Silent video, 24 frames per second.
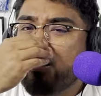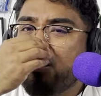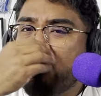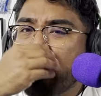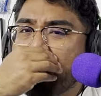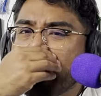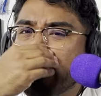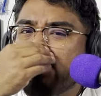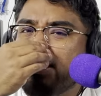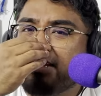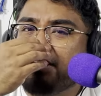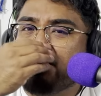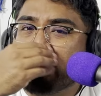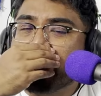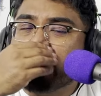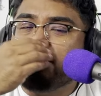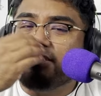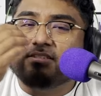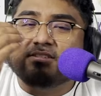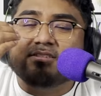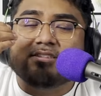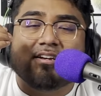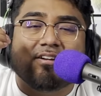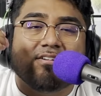All that good
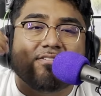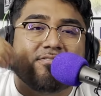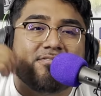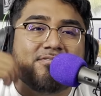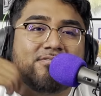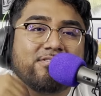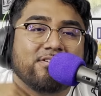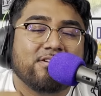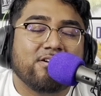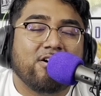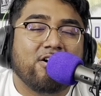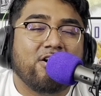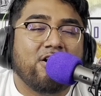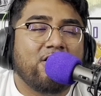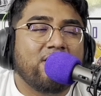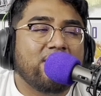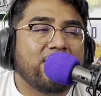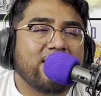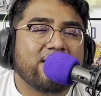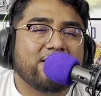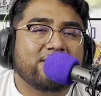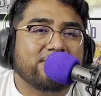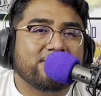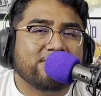stuff. All
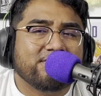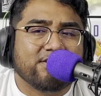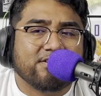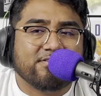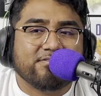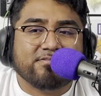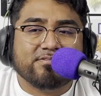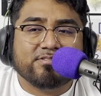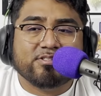that good stuff.